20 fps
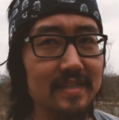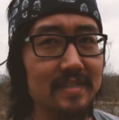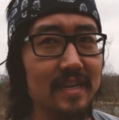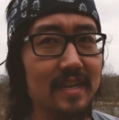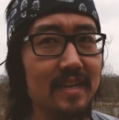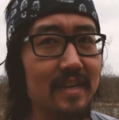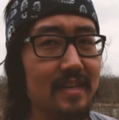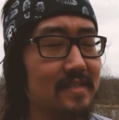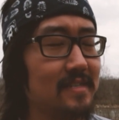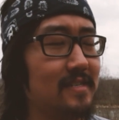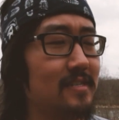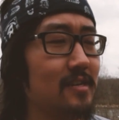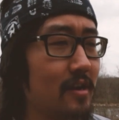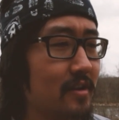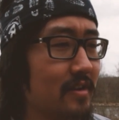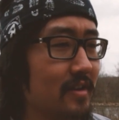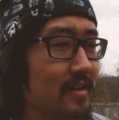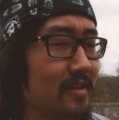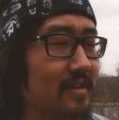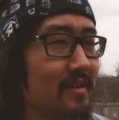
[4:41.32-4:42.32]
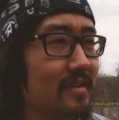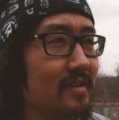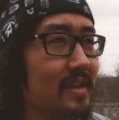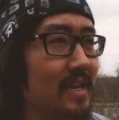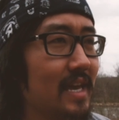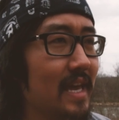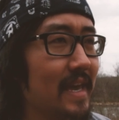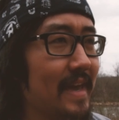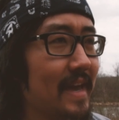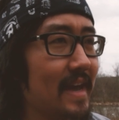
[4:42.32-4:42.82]
getting started.
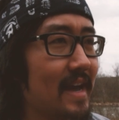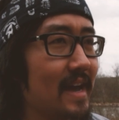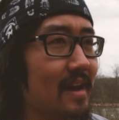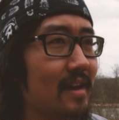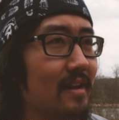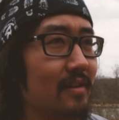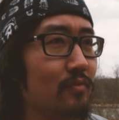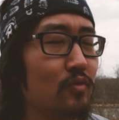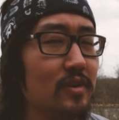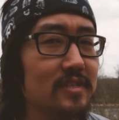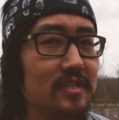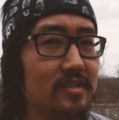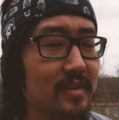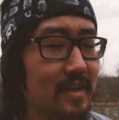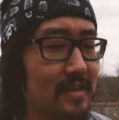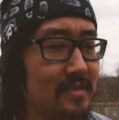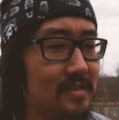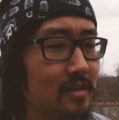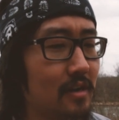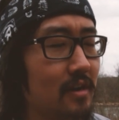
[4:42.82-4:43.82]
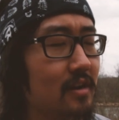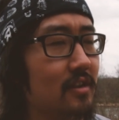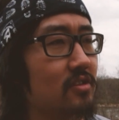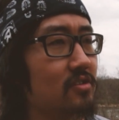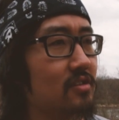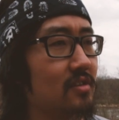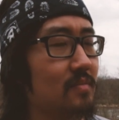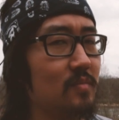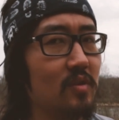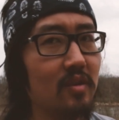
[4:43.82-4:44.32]
And once you get started,
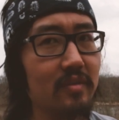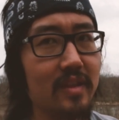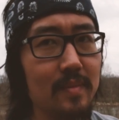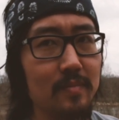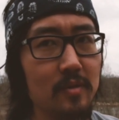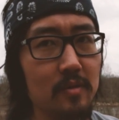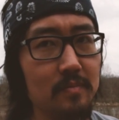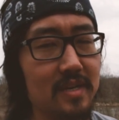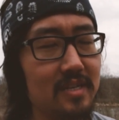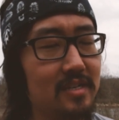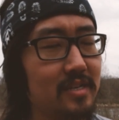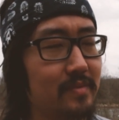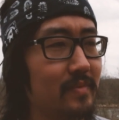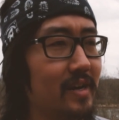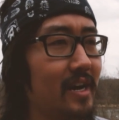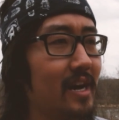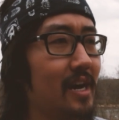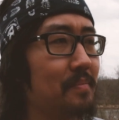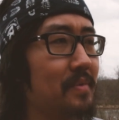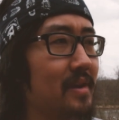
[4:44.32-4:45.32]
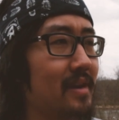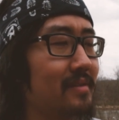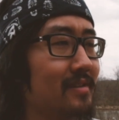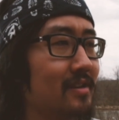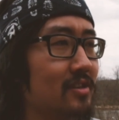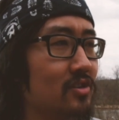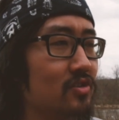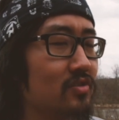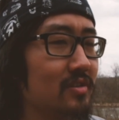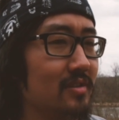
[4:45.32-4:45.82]
you can build that momentum up, and
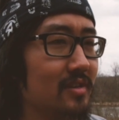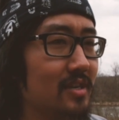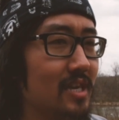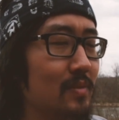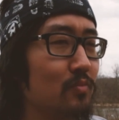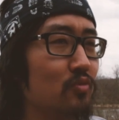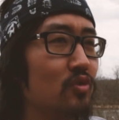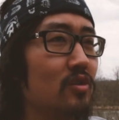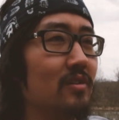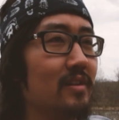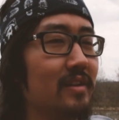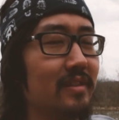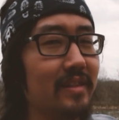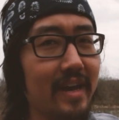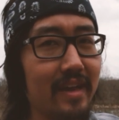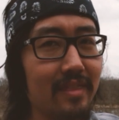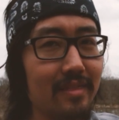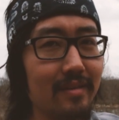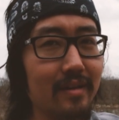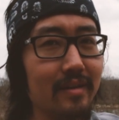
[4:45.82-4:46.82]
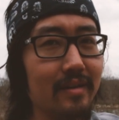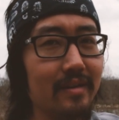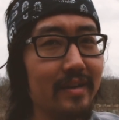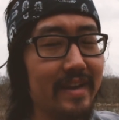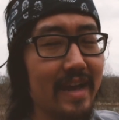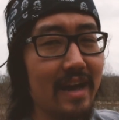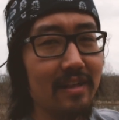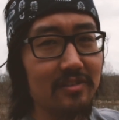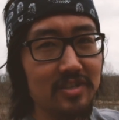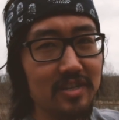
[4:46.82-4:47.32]
then you can keep rolling. Like the
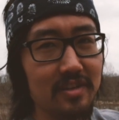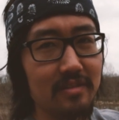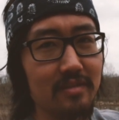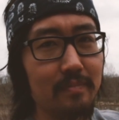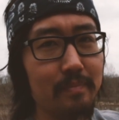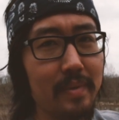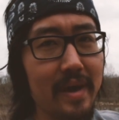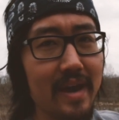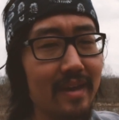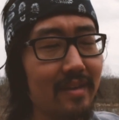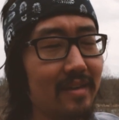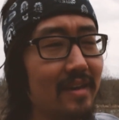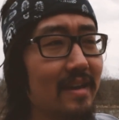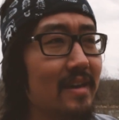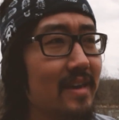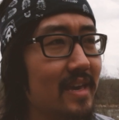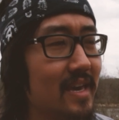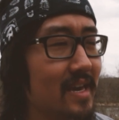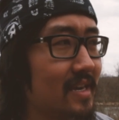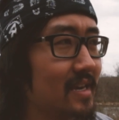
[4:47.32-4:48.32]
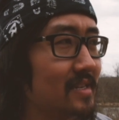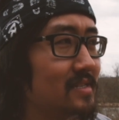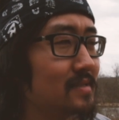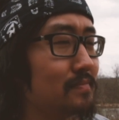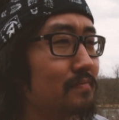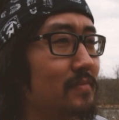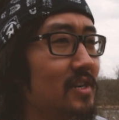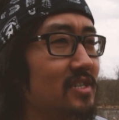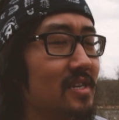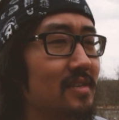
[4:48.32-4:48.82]
analogy of the bike, it gets
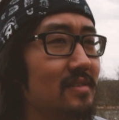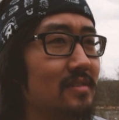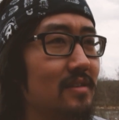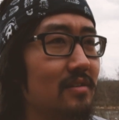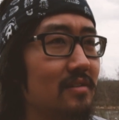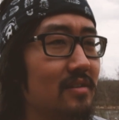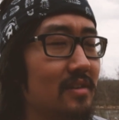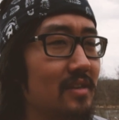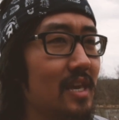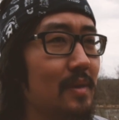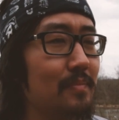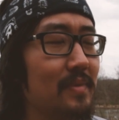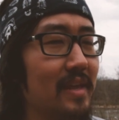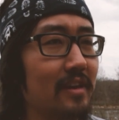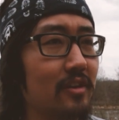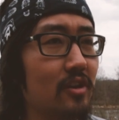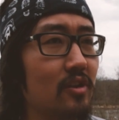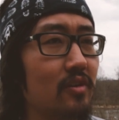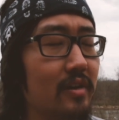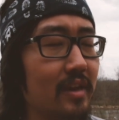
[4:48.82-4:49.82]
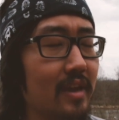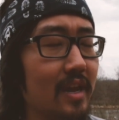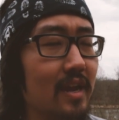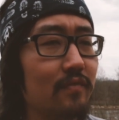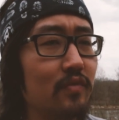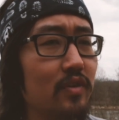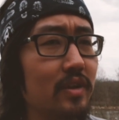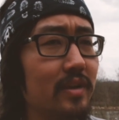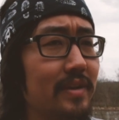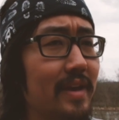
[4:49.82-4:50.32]
much easier to keep that going
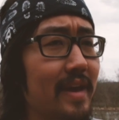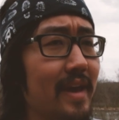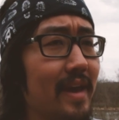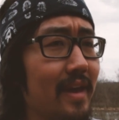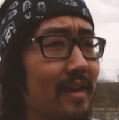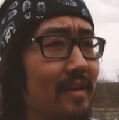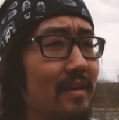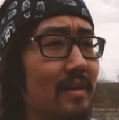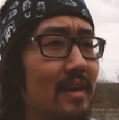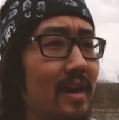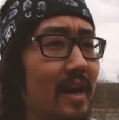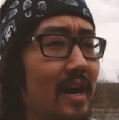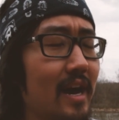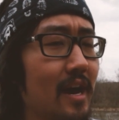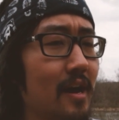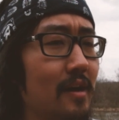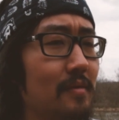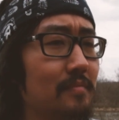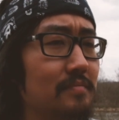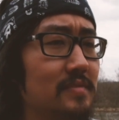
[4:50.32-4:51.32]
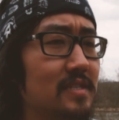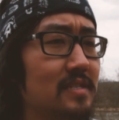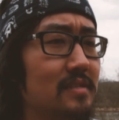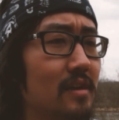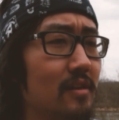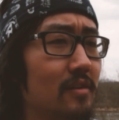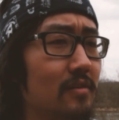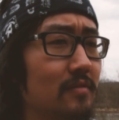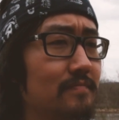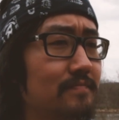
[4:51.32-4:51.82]
every day.
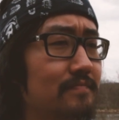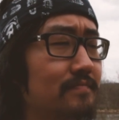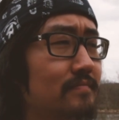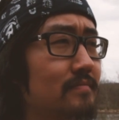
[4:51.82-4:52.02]
So